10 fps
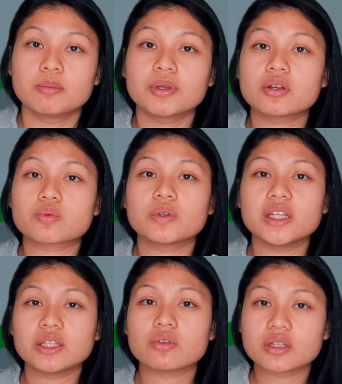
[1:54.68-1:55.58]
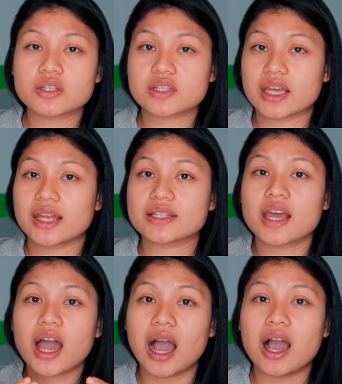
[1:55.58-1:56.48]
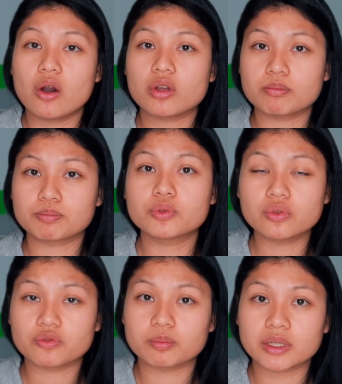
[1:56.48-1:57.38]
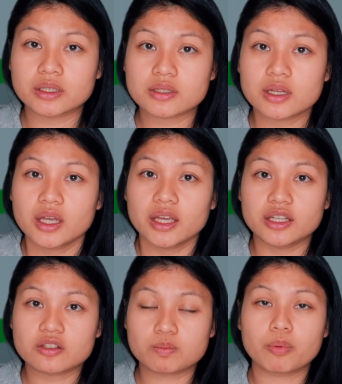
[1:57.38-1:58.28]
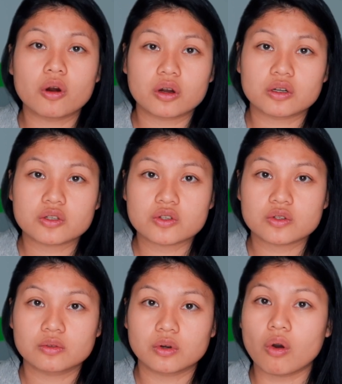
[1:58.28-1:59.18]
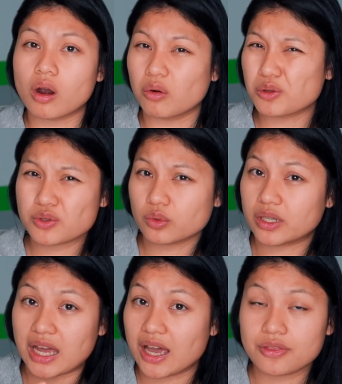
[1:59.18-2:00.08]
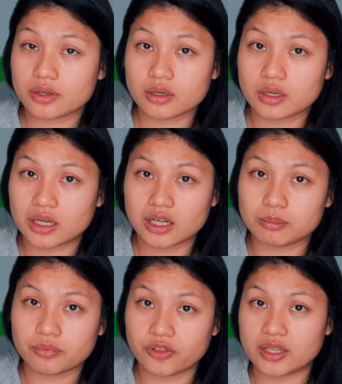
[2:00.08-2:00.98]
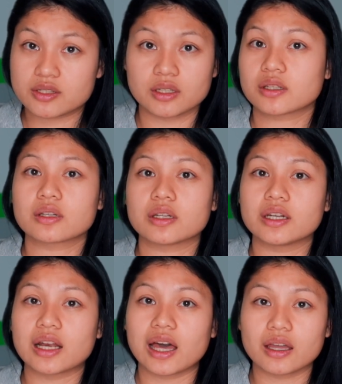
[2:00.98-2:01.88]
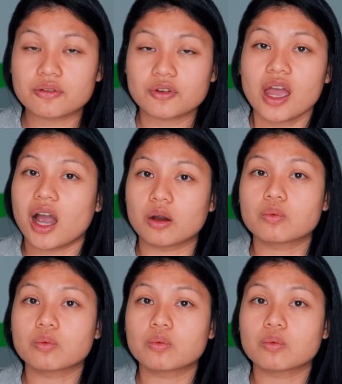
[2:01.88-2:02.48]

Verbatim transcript: Because we need to understand how improvements in sports or also in other um, things in, in life are